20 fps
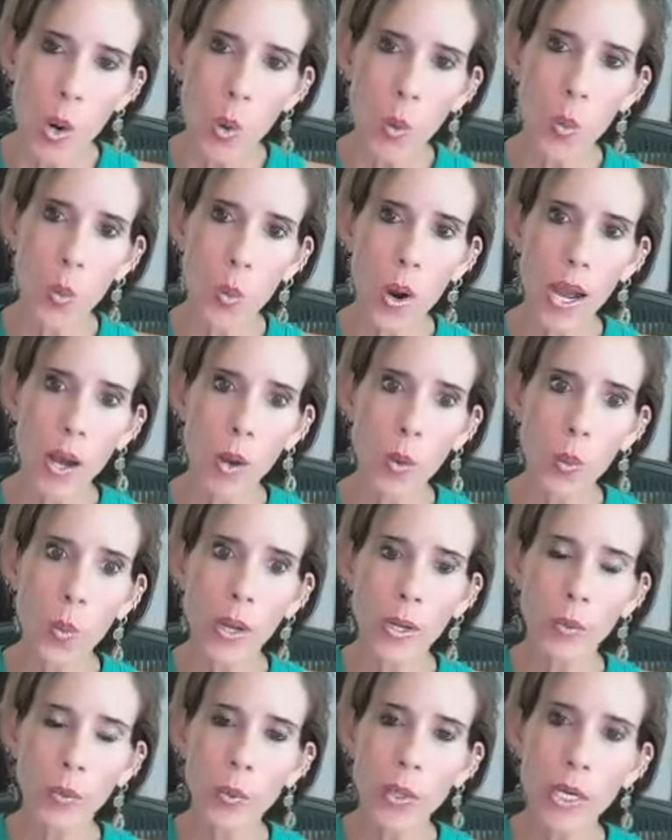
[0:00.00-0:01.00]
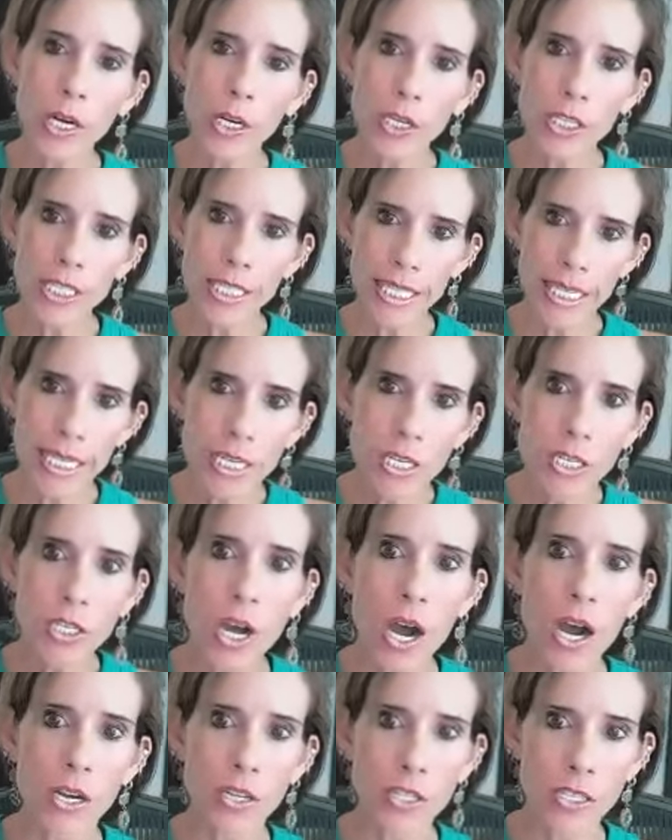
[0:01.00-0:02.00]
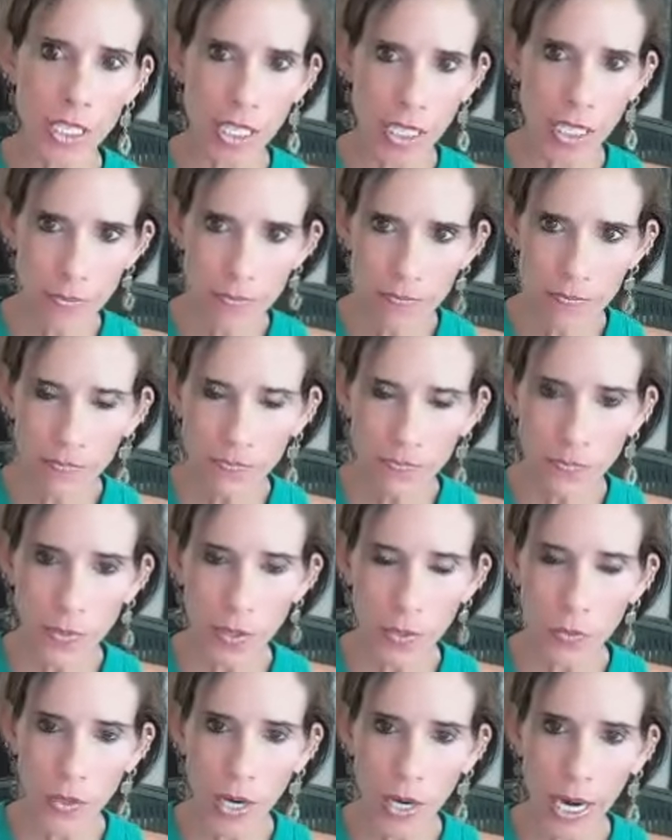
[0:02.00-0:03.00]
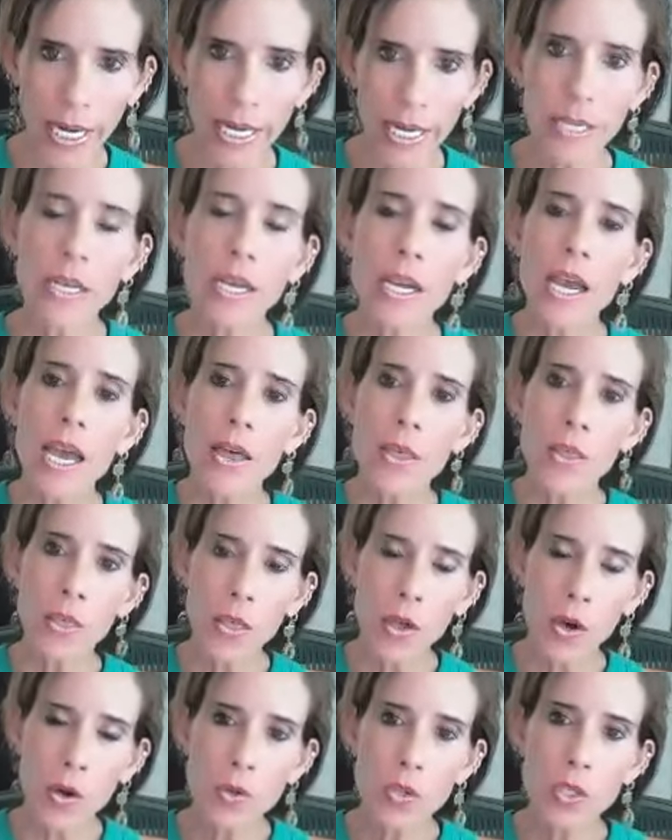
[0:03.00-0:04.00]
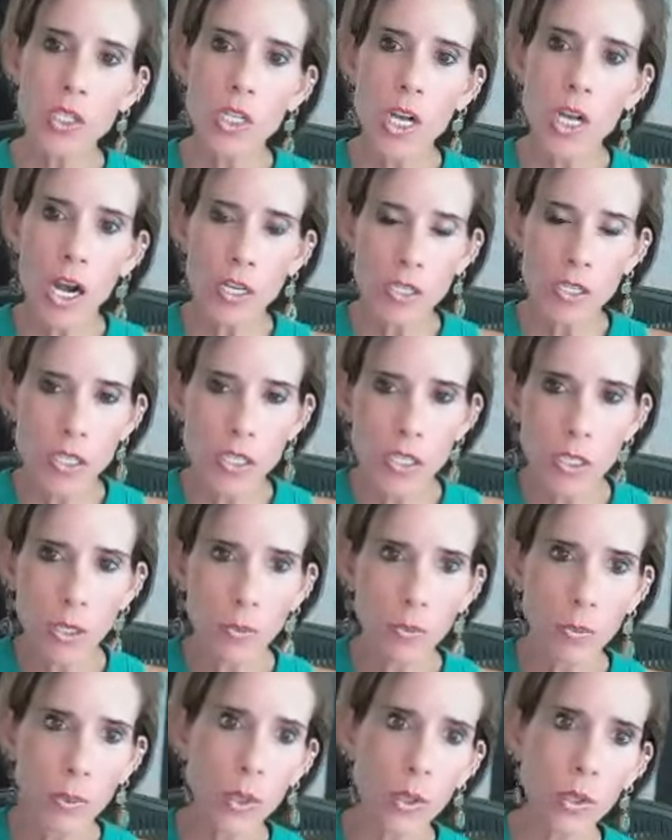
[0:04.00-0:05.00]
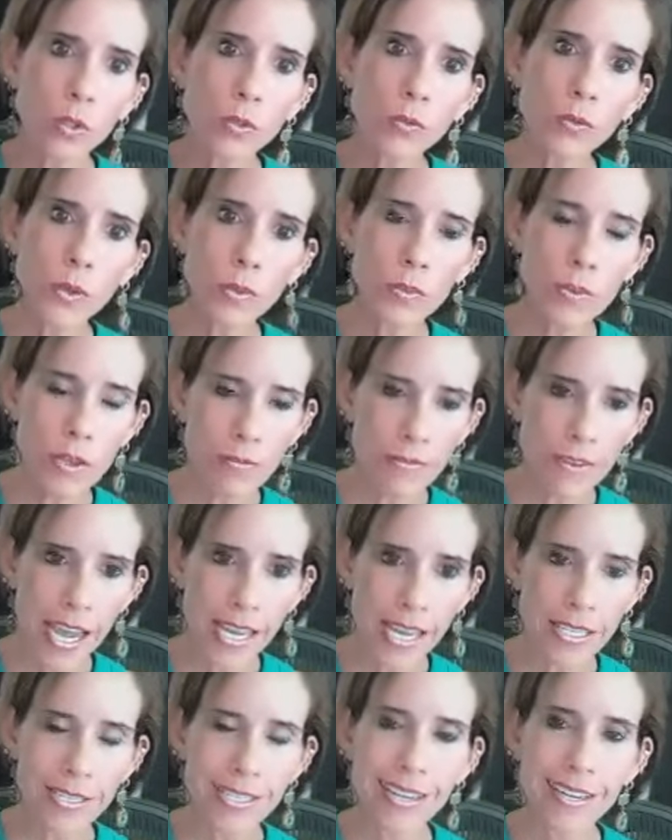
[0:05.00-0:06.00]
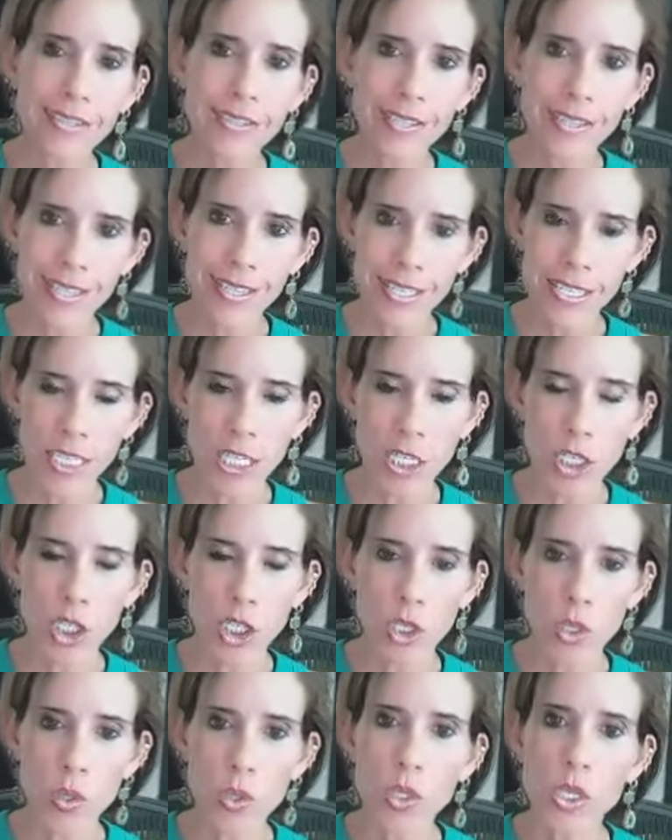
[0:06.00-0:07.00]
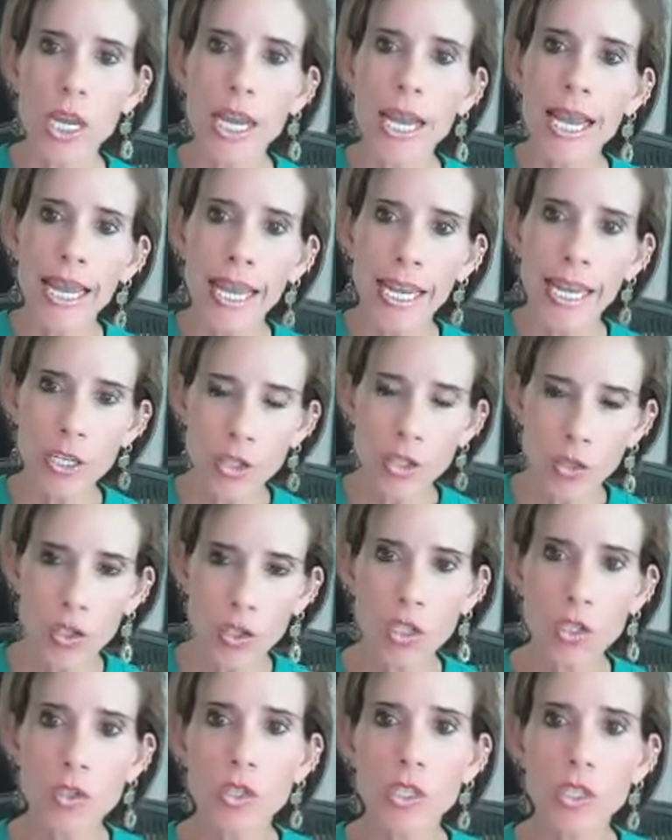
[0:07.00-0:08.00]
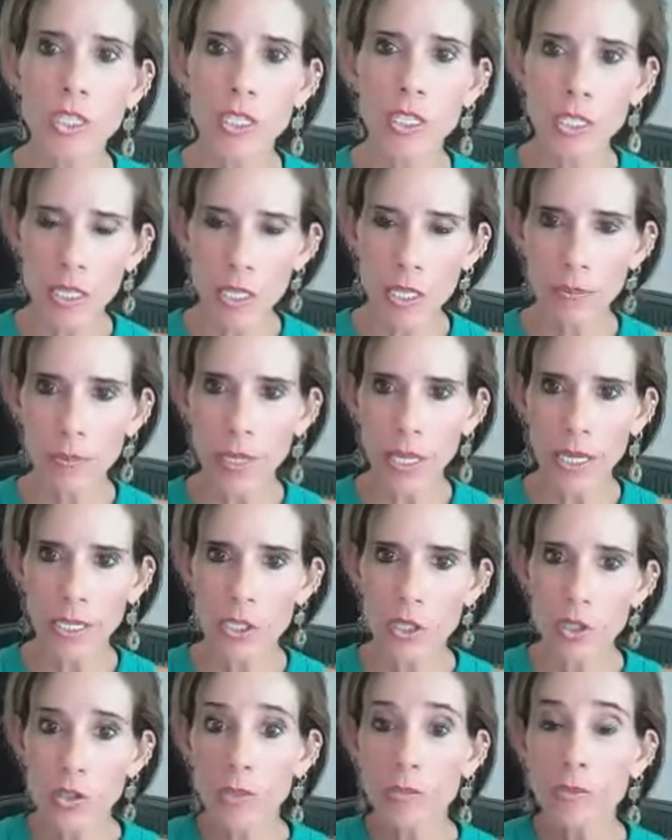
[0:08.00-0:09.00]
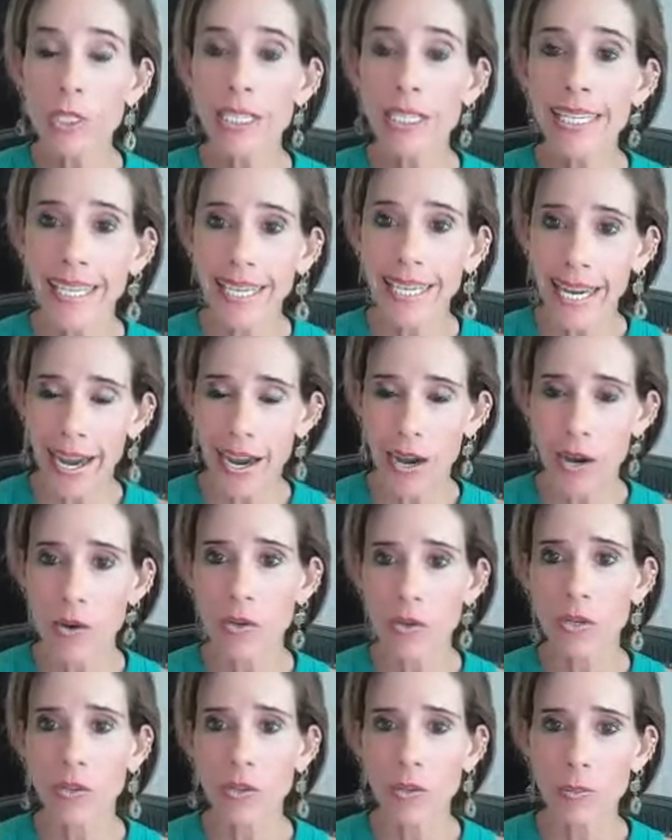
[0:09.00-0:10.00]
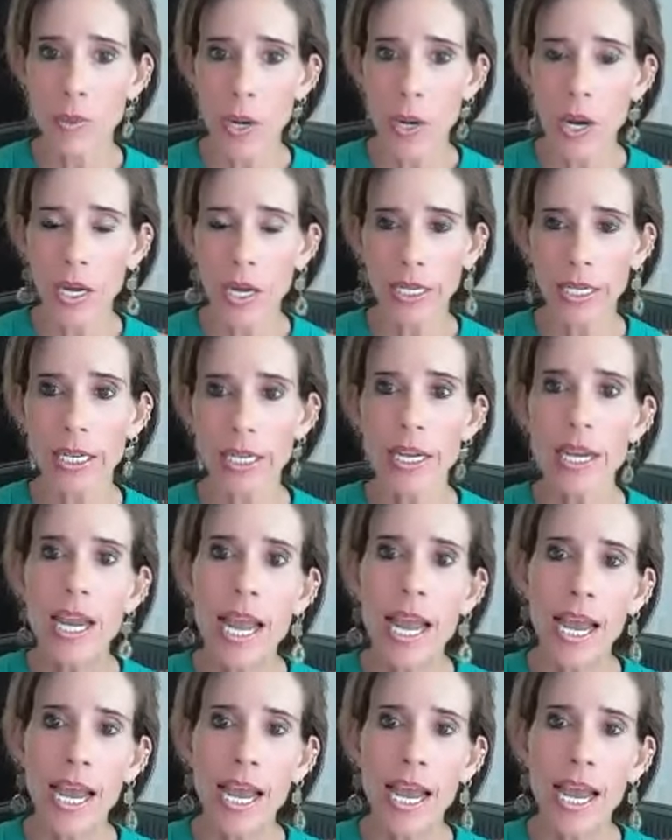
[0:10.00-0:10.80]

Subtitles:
Well, when we are detoxing, right, those toxins are pulled from the fat cells and the tissues, introduced into the bloodstream to get out of the body.